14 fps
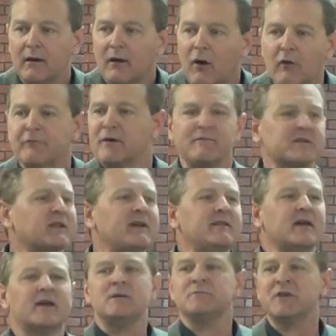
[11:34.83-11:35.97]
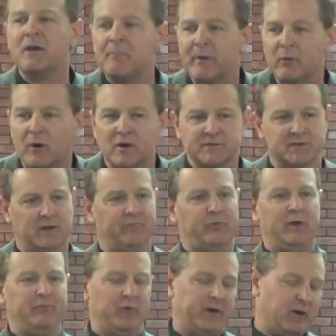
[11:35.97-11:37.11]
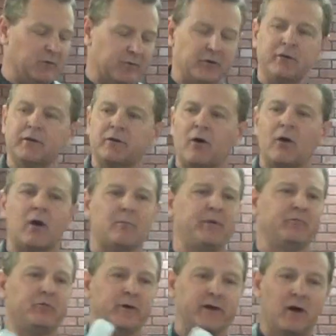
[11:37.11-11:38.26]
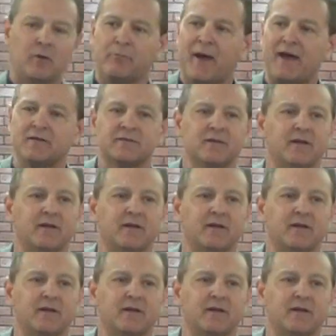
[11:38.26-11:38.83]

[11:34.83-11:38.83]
over everything that comes up in Washington. If we don't do the TARP, if we don't pass the